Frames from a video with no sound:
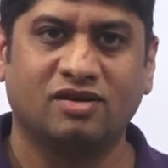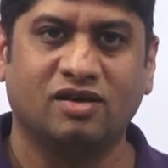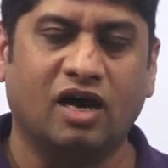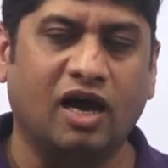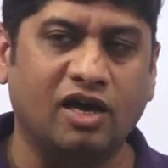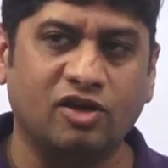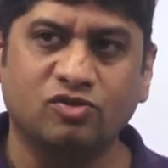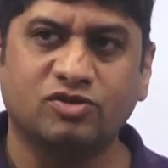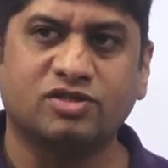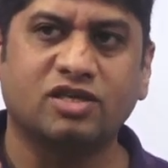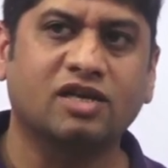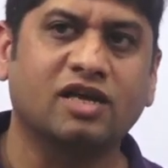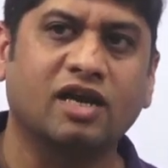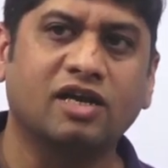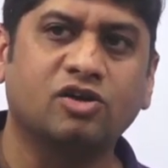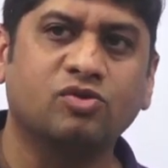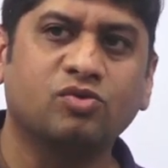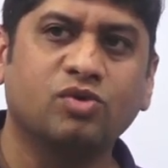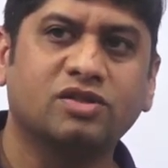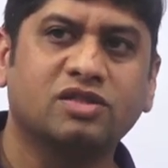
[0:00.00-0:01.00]
I use it
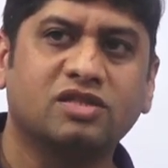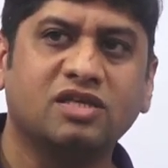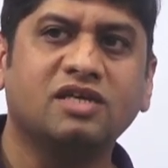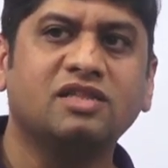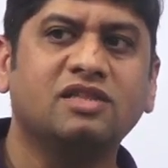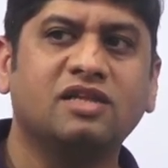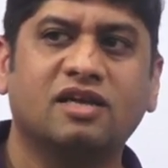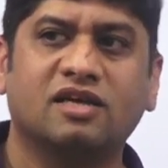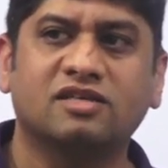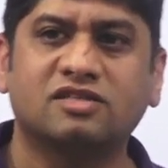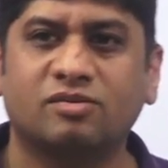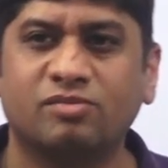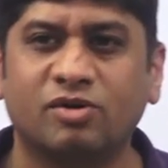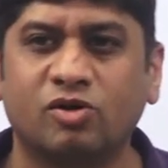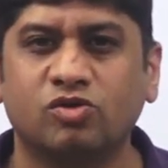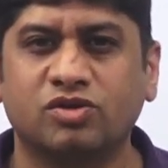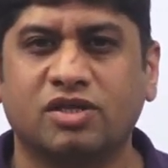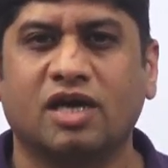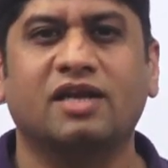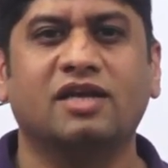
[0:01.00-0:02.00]
interview three din sir mere
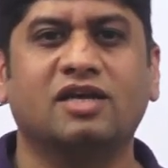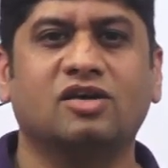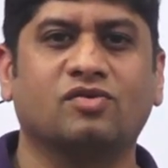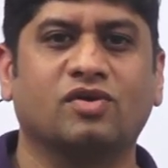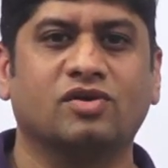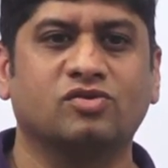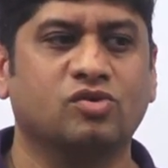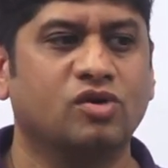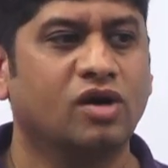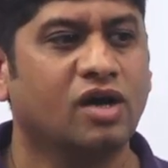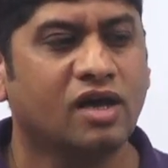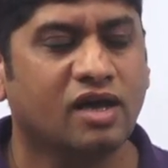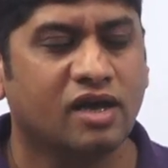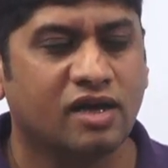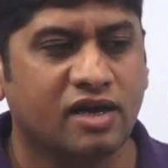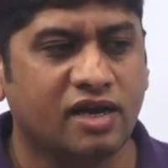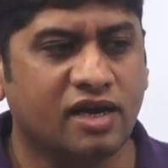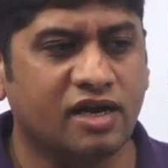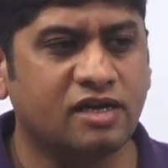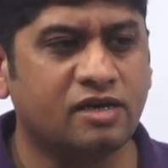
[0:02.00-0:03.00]
ko tayari karwa do
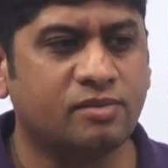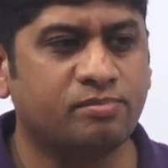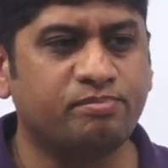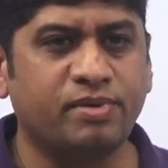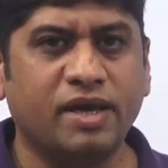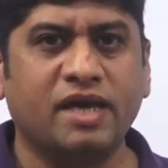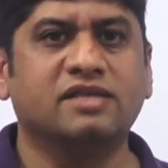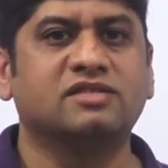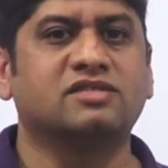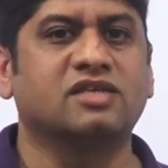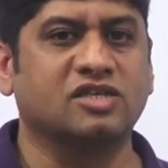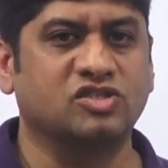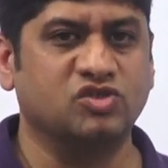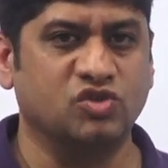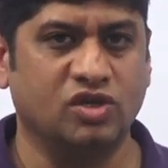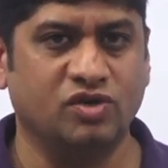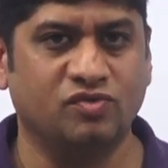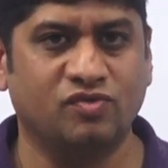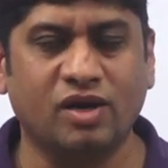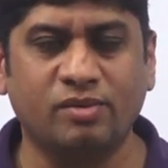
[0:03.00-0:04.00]
it pains
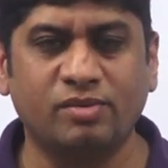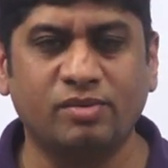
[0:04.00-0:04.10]
actually why